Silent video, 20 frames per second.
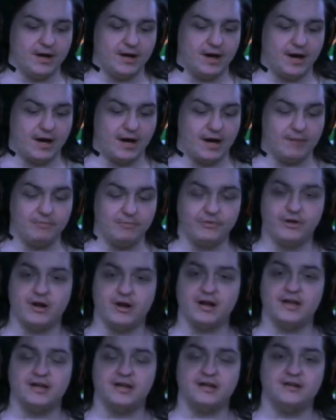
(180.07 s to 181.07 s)
I will
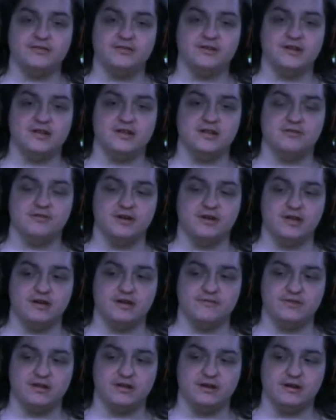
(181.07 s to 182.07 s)
not get into the nitty-gritty
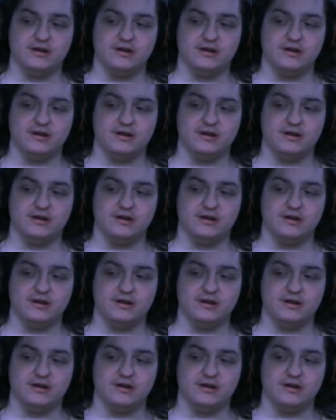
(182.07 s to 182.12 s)
of it,